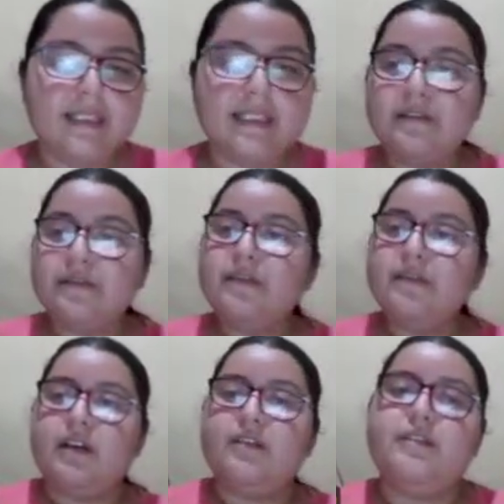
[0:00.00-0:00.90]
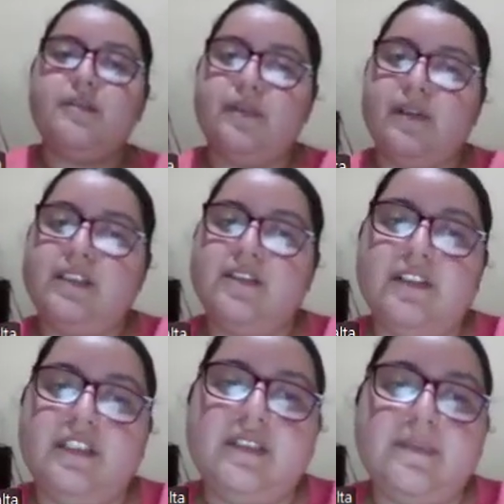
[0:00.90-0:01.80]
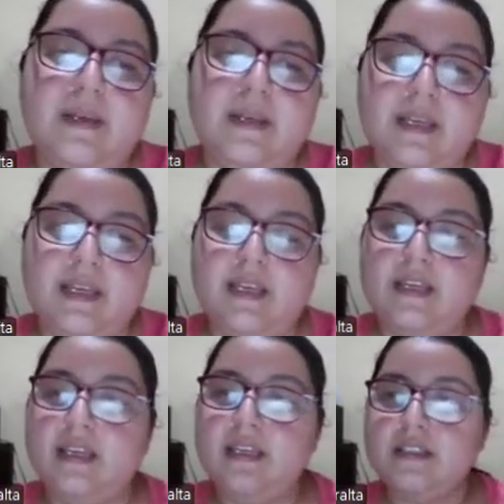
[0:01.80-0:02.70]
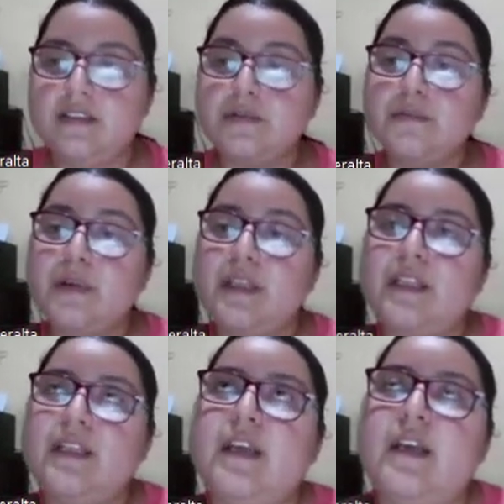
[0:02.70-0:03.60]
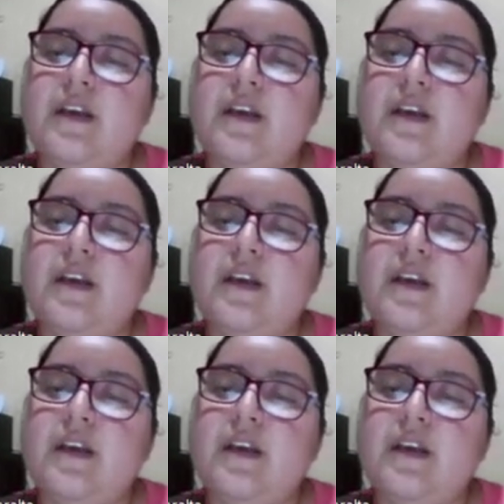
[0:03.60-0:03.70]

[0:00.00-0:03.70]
So for plagiarism, it's when